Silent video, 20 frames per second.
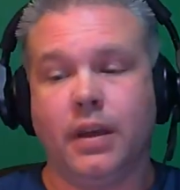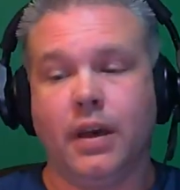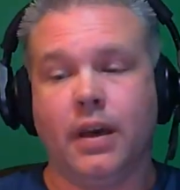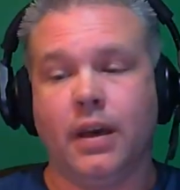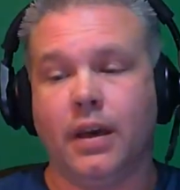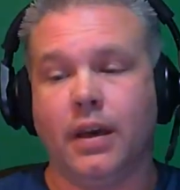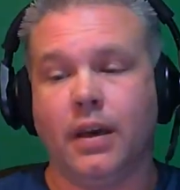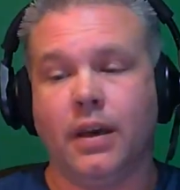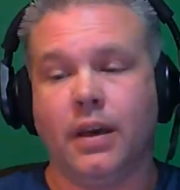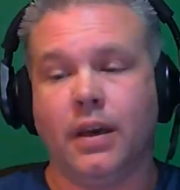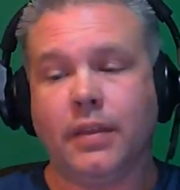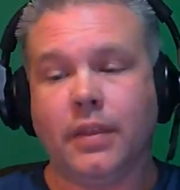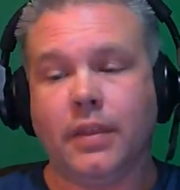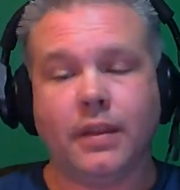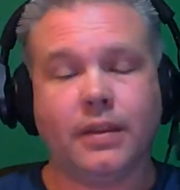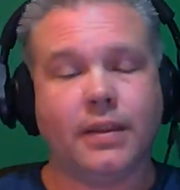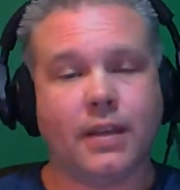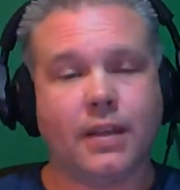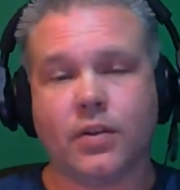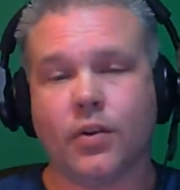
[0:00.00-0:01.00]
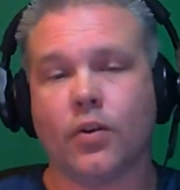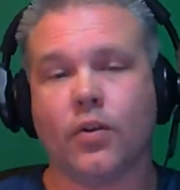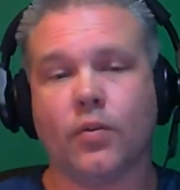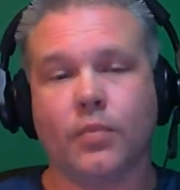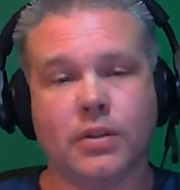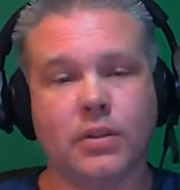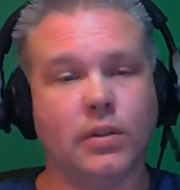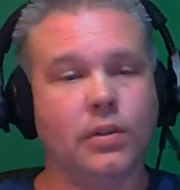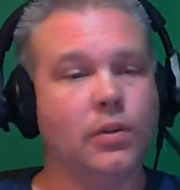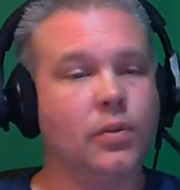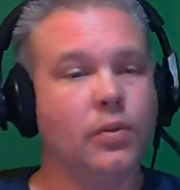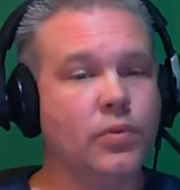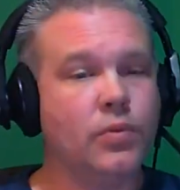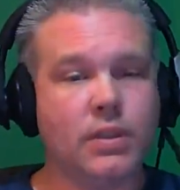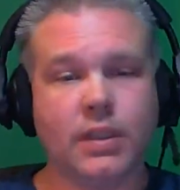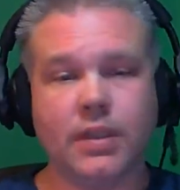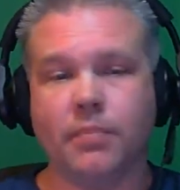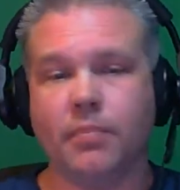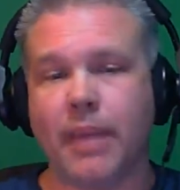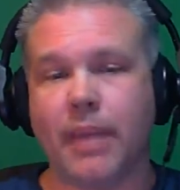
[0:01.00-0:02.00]
yeah, and I think that term is
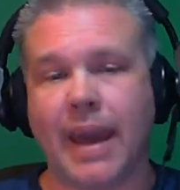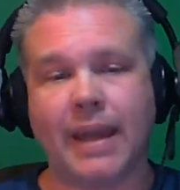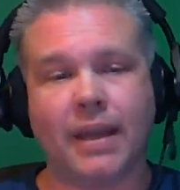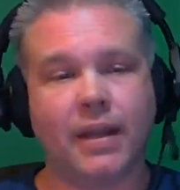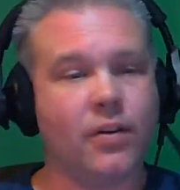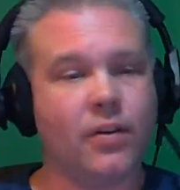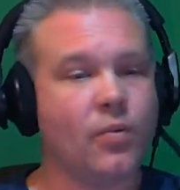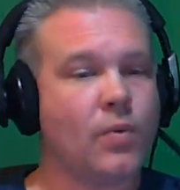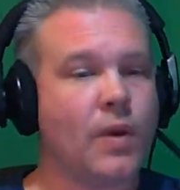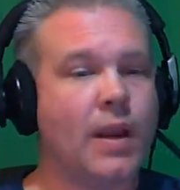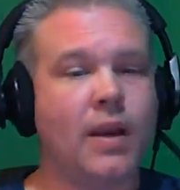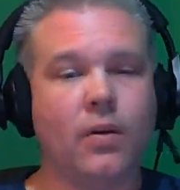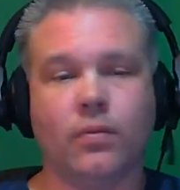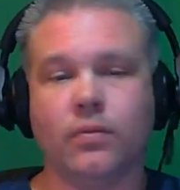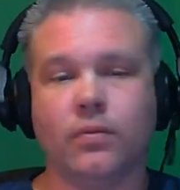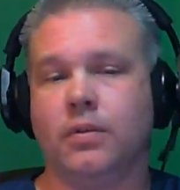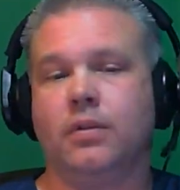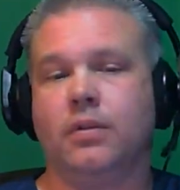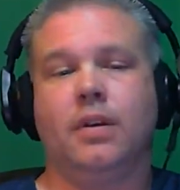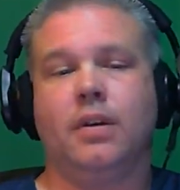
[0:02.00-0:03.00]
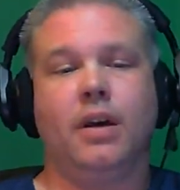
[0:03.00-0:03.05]
loosely batted around.